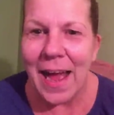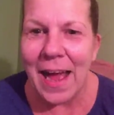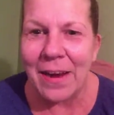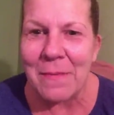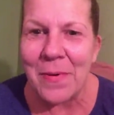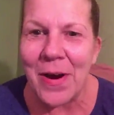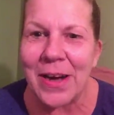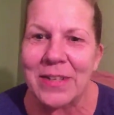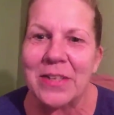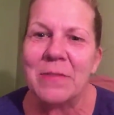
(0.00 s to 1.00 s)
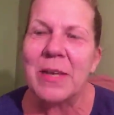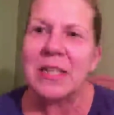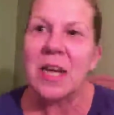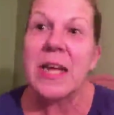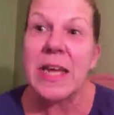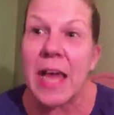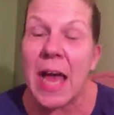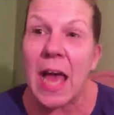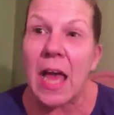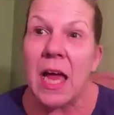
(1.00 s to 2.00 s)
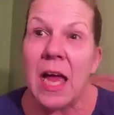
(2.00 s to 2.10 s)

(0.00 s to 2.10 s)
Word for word: out in a park is a good way to start. Yeah,